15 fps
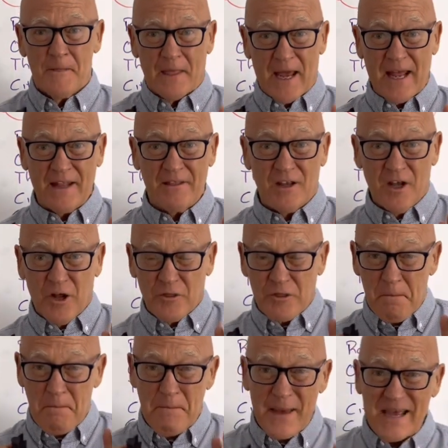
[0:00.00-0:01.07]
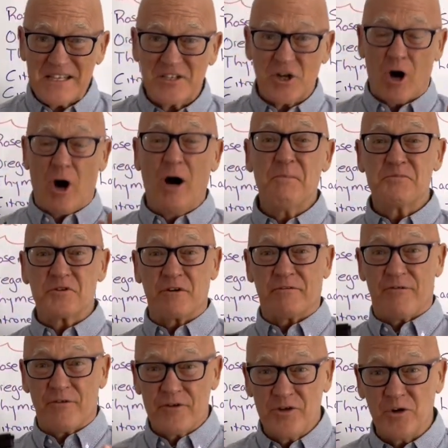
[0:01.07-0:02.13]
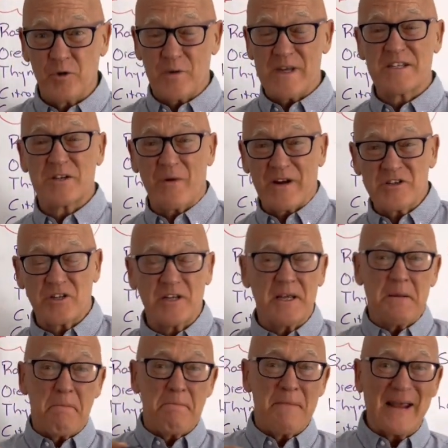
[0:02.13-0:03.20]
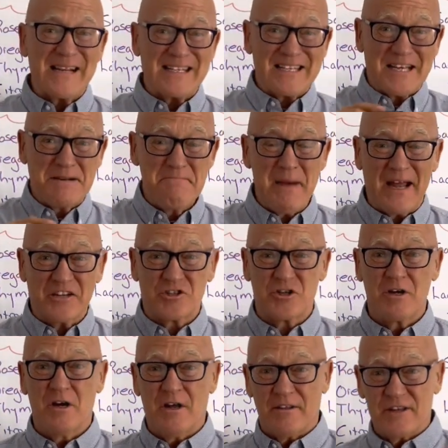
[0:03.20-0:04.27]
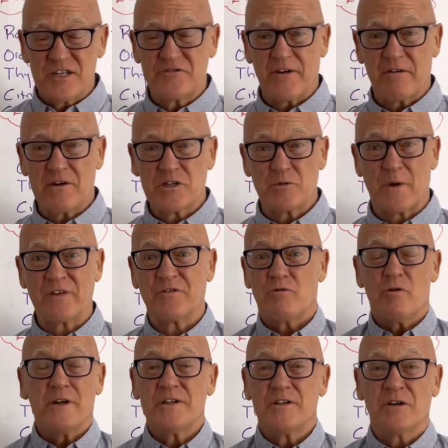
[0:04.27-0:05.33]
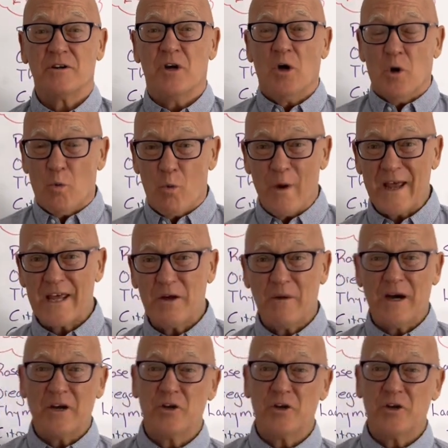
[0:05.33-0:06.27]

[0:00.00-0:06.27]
And the best option for you is to actually mix and match these various ones according to where you are,